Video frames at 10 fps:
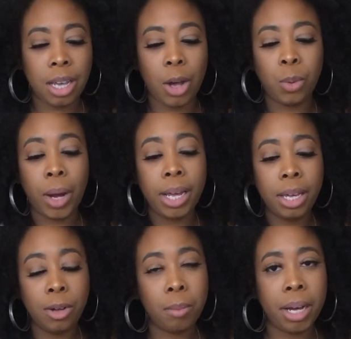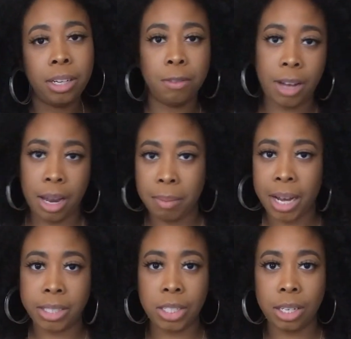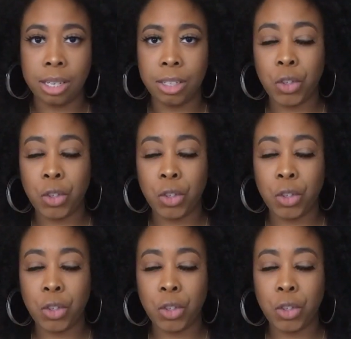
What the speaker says: How do I heal my divine masculine?